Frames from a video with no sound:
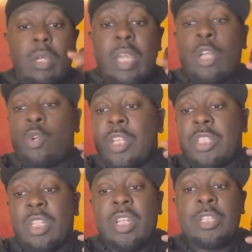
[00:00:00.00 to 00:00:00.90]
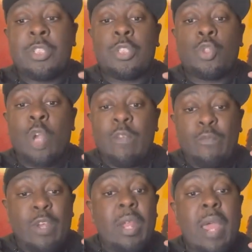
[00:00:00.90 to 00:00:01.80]
increasing his
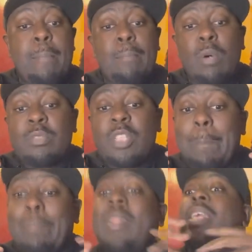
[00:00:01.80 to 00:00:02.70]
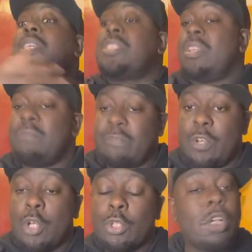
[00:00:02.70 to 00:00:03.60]
strength in a multiplicative,
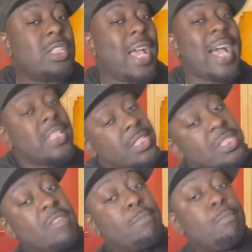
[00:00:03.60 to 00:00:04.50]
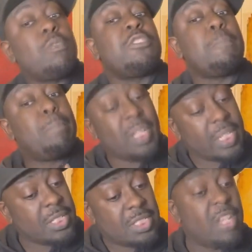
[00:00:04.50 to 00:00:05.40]
not additive,
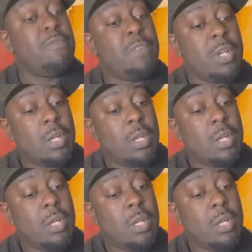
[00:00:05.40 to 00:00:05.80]
multiplicative